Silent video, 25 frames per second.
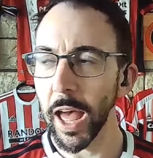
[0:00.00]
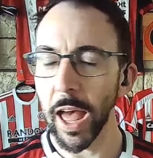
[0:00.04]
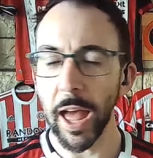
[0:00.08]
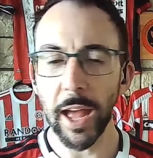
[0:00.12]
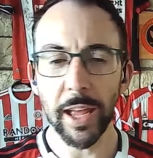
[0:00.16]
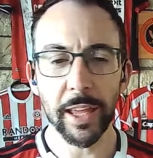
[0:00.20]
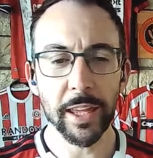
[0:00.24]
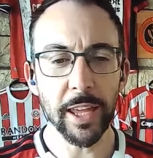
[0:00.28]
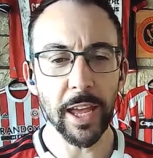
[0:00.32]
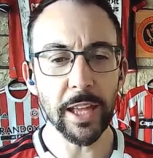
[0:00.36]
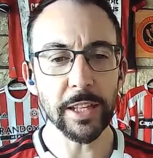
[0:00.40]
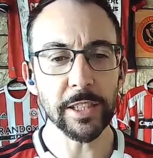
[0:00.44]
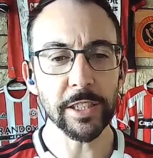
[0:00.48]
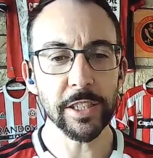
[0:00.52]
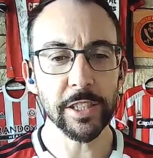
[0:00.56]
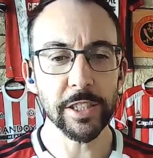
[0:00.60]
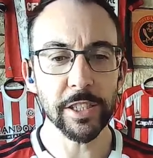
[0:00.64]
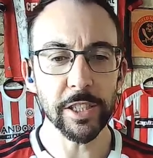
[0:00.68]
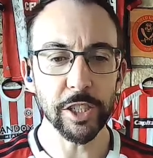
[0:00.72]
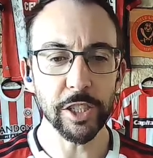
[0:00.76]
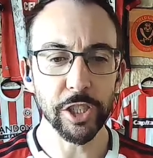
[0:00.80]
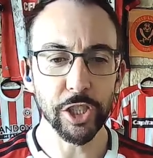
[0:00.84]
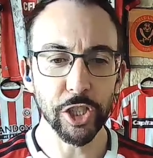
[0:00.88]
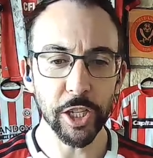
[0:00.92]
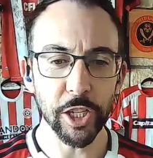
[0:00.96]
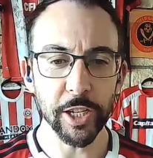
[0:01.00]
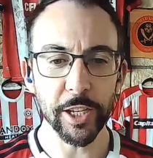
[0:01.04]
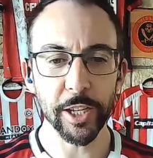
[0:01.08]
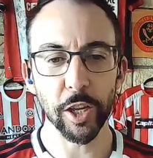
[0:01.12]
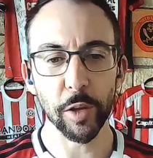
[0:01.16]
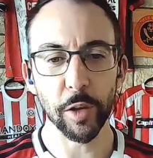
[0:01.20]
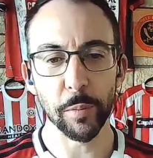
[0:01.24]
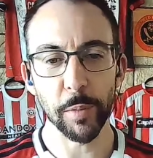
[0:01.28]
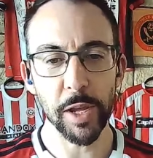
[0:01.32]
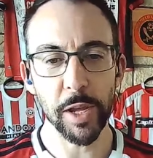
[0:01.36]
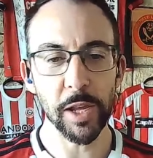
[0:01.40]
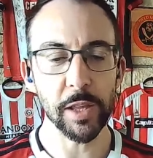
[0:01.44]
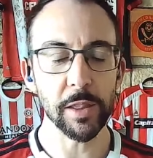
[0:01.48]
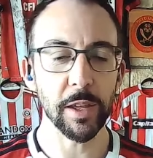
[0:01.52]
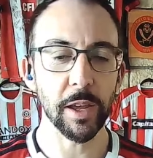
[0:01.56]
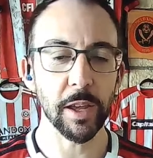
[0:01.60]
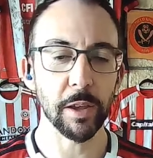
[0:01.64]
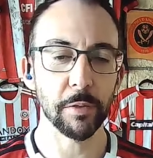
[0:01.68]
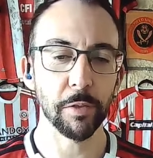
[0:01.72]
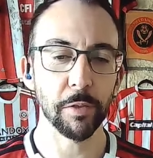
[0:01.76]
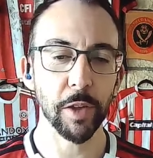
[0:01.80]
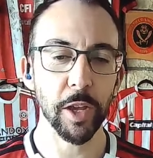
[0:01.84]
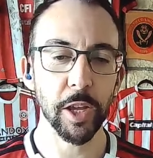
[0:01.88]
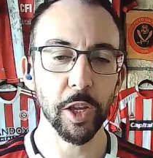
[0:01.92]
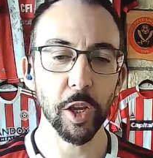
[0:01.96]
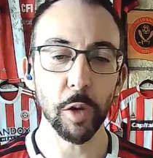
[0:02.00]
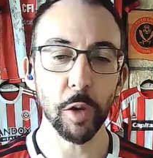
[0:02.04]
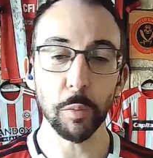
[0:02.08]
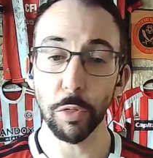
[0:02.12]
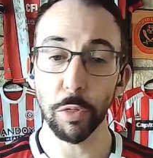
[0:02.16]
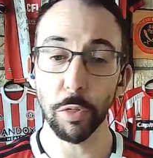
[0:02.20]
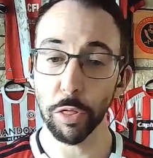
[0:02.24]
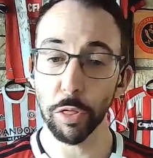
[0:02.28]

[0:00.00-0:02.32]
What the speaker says: Against Gillingham in the FA Cup